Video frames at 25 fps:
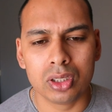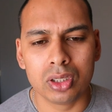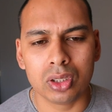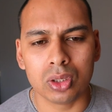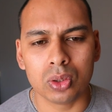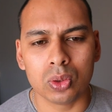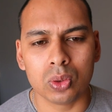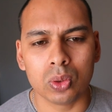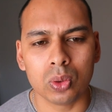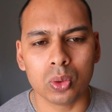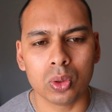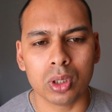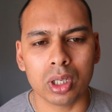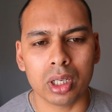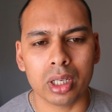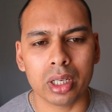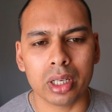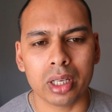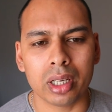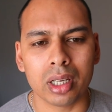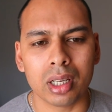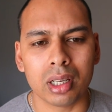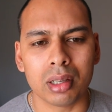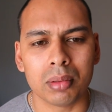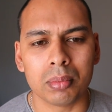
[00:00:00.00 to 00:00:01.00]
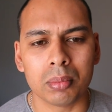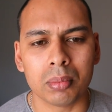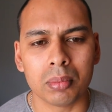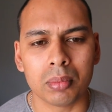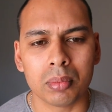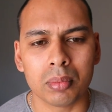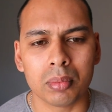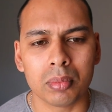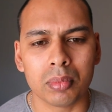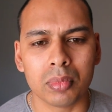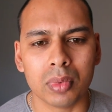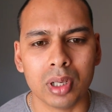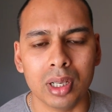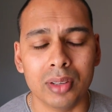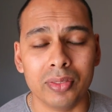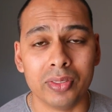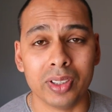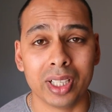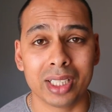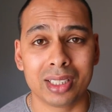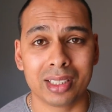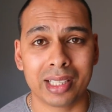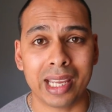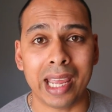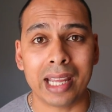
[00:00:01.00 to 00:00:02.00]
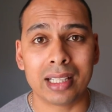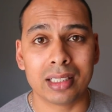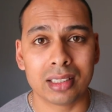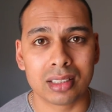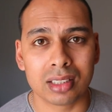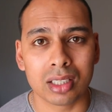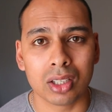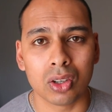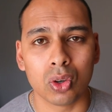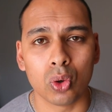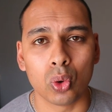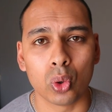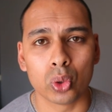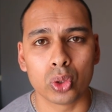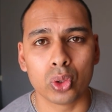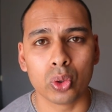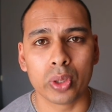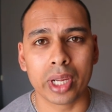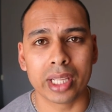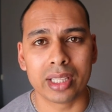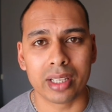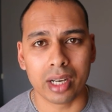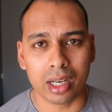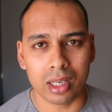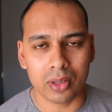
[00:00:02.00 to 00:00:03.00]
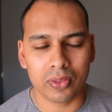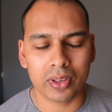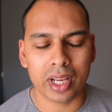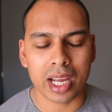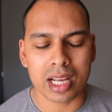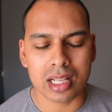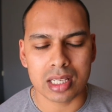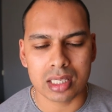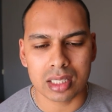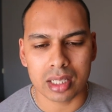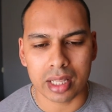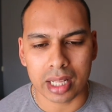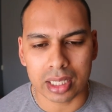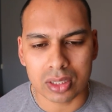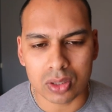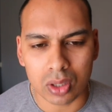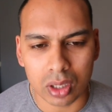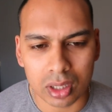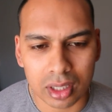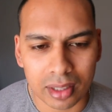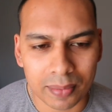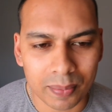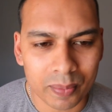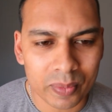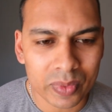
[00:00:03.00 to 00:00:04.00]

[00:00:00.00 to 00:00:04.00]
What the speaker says: to avert cancer or to get rid of cancer, that sort of thing.